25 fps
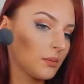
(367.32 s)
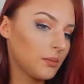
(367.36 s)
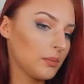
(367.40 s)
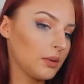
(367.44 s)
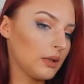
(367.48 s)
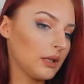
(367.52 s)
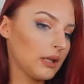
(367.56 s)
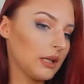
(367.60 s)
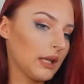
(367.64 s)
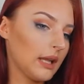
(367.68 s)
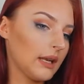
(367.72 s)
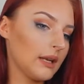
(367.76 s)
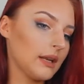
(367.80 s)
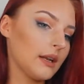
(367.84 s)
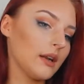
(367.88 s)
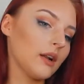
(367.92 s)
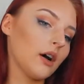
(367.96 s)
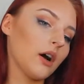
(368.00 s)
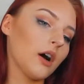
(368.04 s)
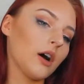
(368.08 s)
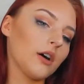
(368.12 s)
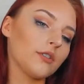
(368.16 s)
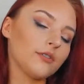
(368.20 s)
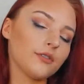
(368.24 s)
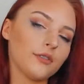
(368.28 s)
blend it
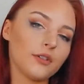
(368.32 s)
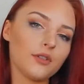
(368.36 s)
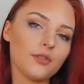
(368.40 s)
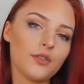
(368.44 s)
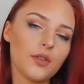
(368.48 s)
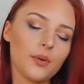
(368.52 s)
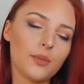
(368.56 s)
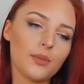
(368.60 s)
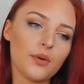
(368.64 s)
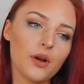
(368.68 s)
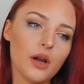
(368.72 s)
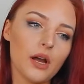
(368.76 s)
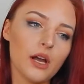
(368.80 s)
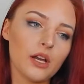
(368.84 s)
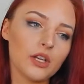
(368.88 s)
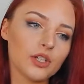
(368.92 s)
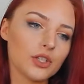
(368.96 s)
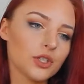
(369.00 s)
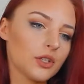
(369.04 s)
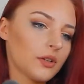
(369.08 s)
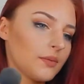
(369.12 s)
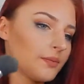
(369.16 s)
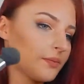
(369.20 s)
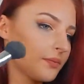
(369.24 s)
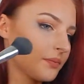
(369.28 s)
off of the
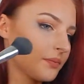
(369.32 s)
brush.